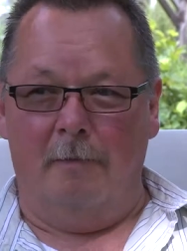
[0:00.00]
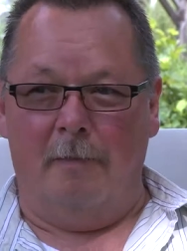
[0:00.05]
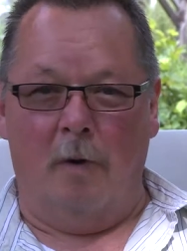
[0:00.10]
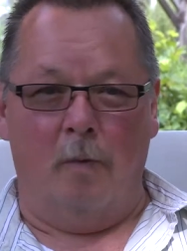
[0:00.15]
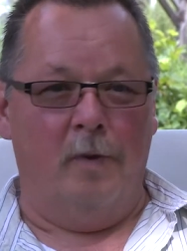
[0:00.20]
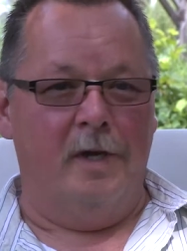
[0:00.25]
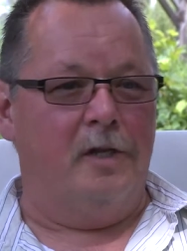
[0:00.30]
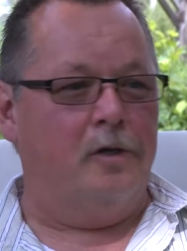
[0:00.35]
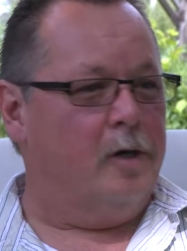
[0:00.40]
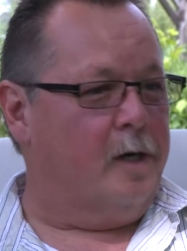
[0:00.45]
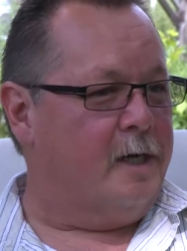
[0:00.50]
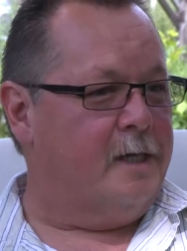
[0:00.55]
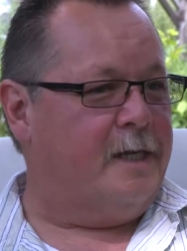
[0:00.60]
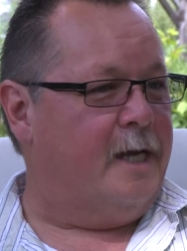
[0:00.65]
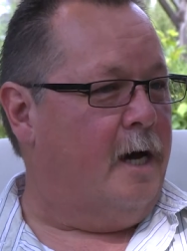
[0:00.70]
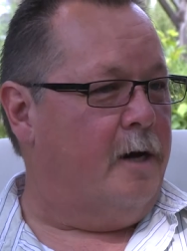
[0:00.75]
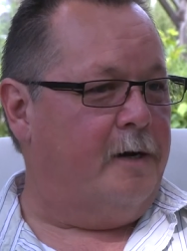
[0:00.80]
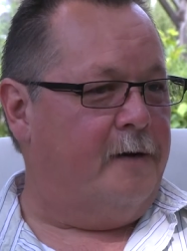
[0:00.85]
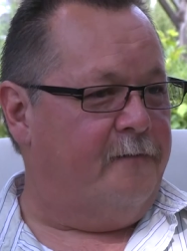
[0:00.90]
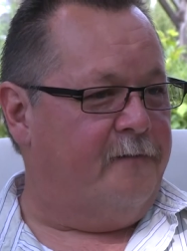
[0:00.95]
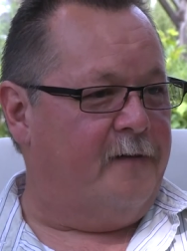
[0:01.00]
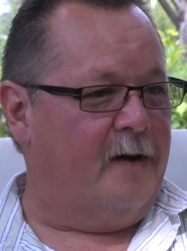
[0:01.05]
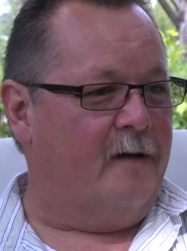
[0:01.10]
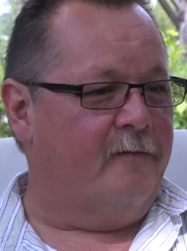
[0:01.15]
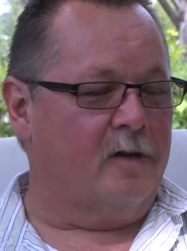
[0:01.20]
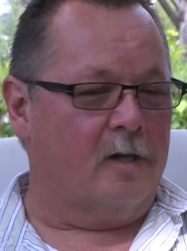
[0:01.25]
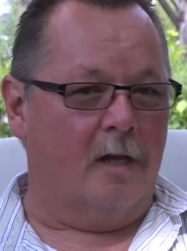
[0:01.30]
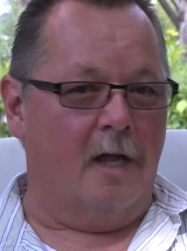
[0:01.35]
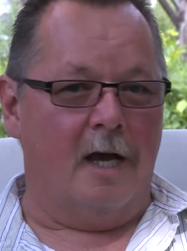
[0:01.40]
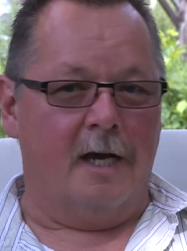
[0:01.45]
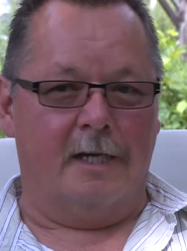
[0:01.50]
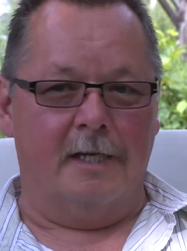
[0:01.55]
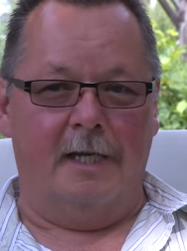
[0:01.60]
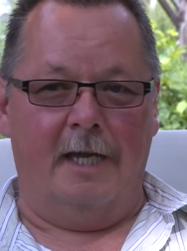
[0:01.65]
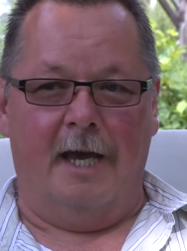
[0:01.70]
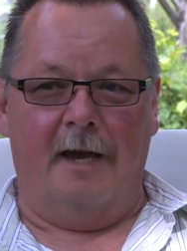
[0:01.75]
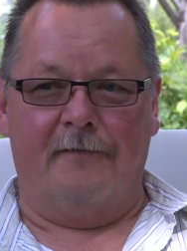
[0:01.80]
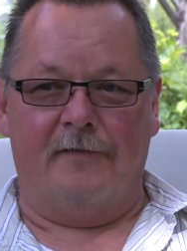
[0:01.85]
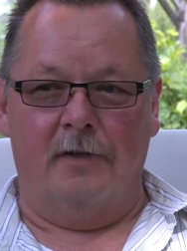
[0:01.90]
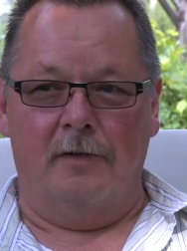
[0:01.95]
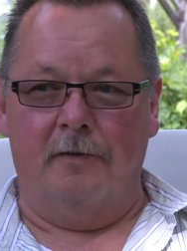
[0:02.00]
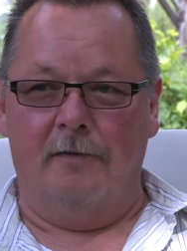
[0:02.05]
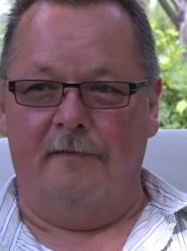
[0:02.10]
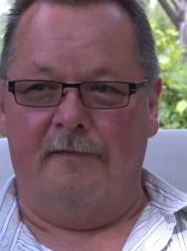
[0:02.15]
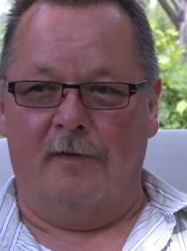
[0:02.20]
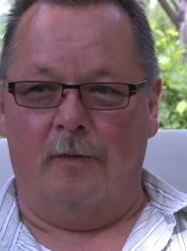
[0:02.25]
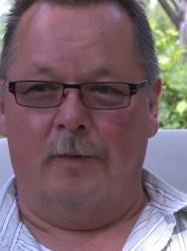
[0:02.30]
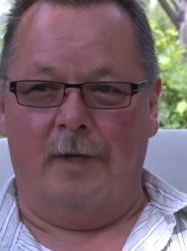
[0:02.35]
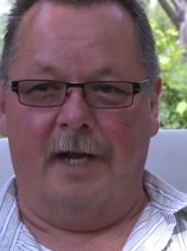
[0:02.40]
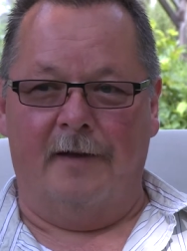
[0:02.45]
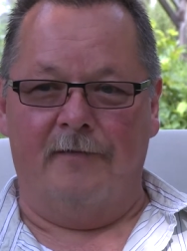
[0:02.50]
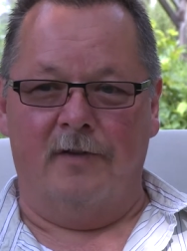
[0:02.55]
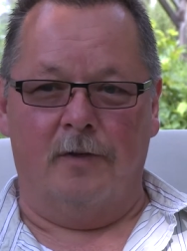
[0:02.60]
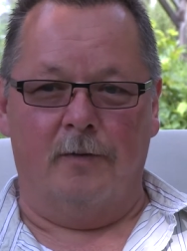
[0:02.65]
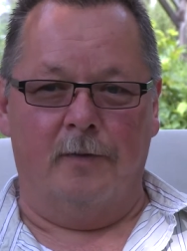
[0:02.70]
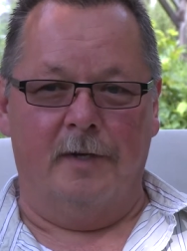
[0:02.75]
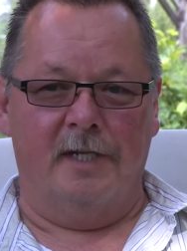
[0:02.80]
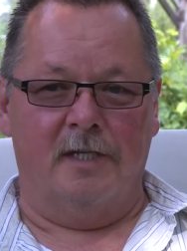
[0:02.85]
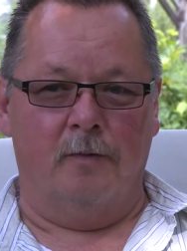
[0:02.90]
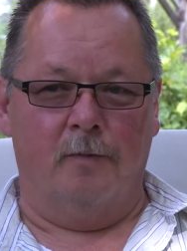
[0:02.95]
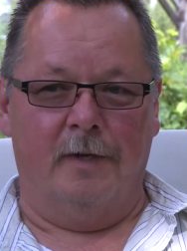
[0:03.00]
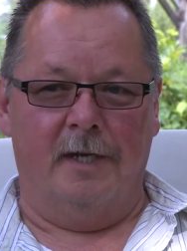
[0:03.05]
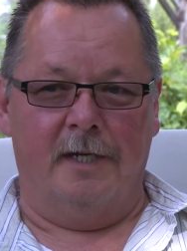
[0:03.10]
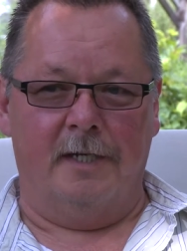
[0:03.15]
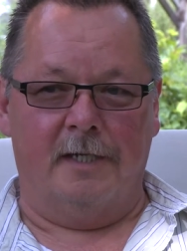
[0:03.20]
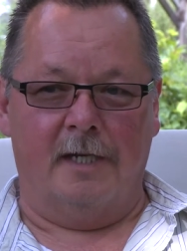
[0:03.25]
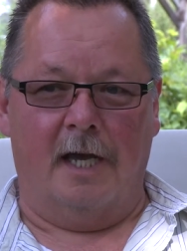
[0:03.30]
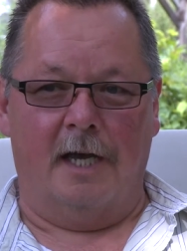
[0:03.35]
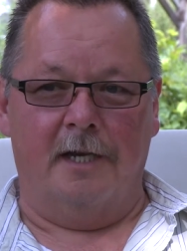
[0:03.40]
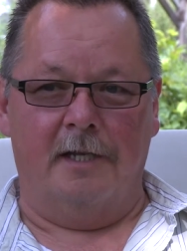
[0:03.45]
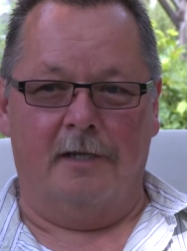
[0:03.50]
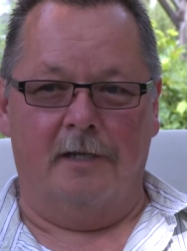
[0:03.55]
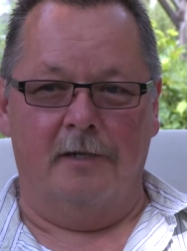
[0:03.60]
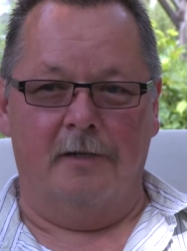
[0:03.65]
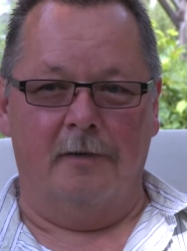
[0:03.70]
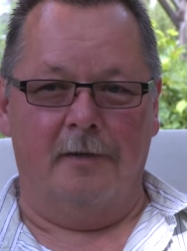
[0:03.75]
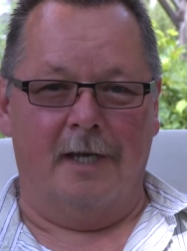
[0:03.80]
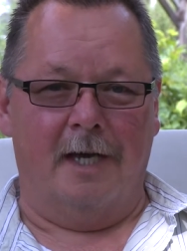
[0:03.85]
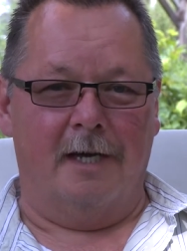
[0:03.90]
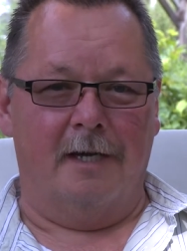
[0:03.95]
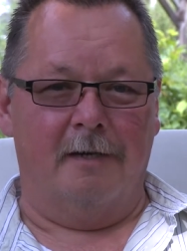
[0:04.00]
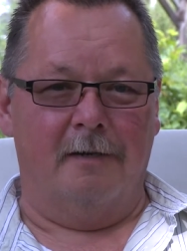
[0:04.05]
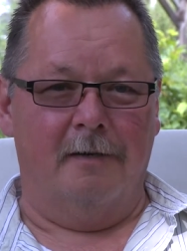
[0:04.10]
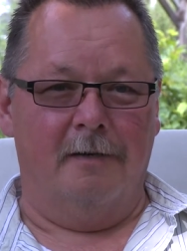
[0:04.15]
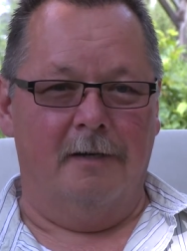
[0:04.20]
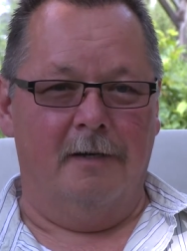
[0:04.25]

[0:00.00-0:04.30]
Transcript: But we took it down at 5 o'clock in the afternoon for whatever the reason we decided to do that.